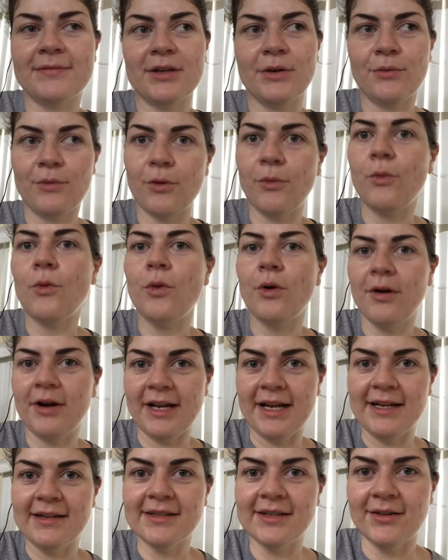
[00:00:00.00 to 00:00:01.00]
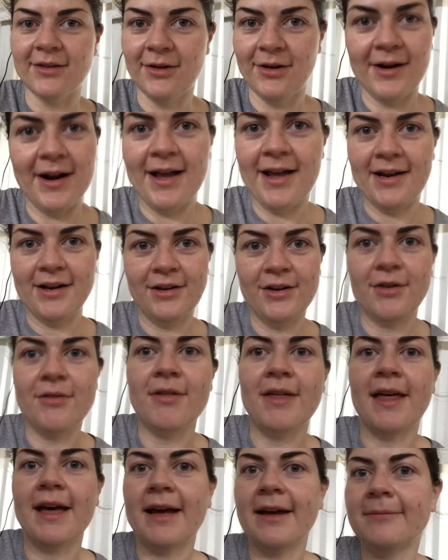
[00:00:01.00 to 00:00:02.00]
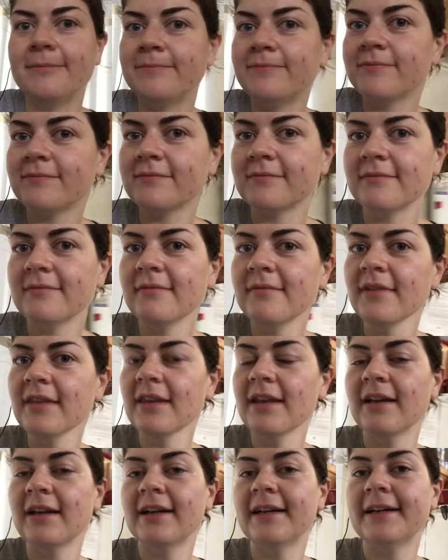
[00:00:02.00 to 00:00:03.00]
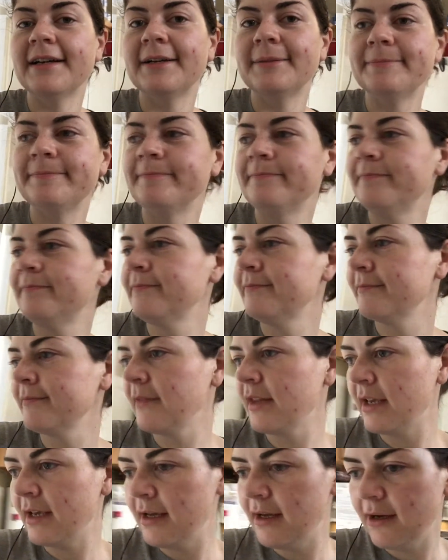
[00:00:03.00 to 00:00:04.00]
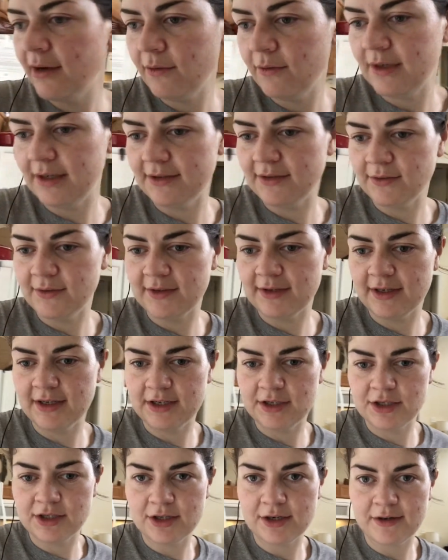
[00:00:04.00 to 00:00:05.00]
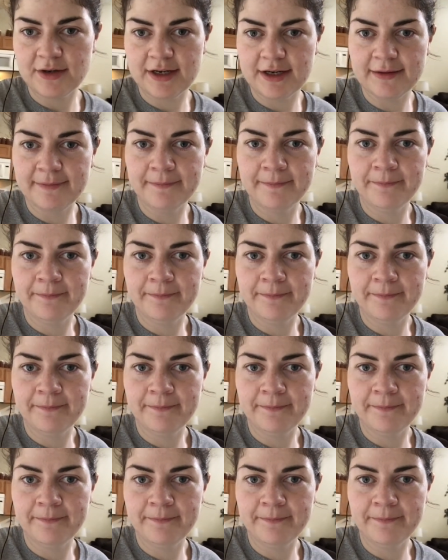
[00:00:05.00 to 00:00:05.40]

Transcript: rewarding to learn how to do that. What else was I going to show you?